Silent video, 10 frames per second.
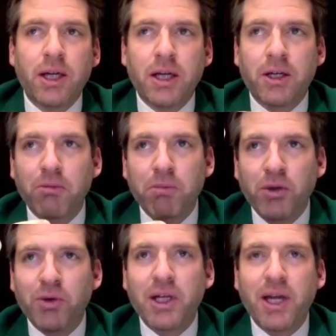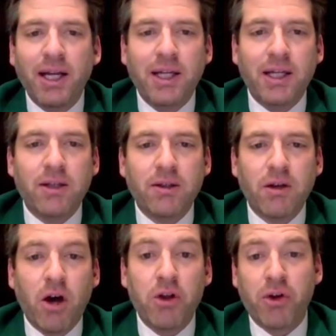kind of communicating
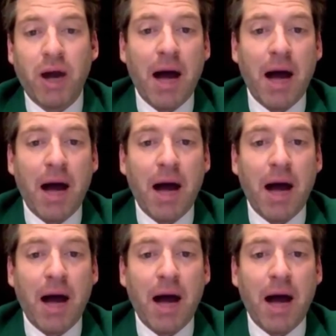other